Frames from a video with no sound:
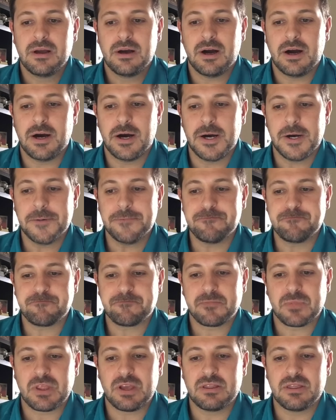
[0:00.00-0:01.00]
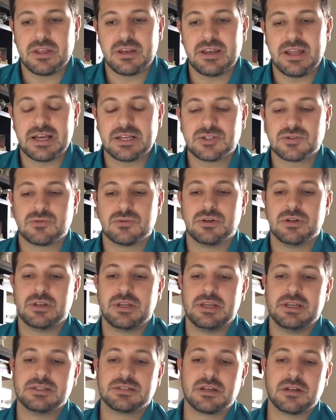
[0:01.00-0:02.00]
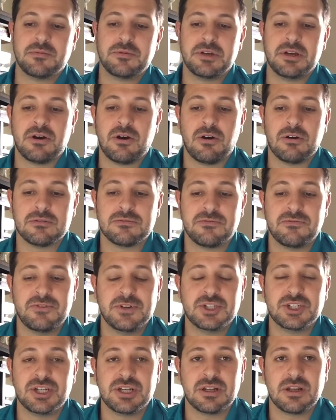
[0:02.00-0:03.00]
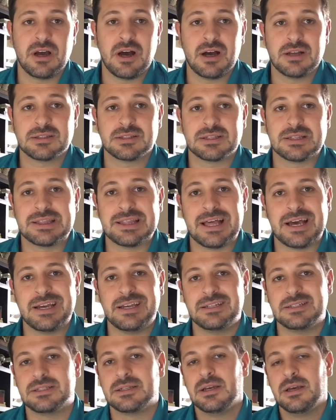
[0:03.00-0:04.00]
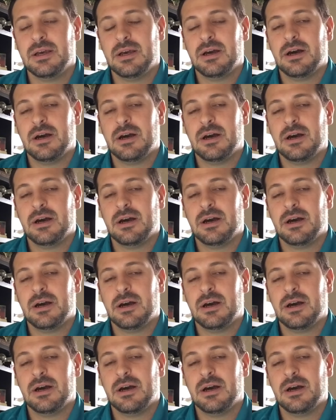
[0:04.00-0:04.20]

The next one is going to be called Fishing Knots Lite.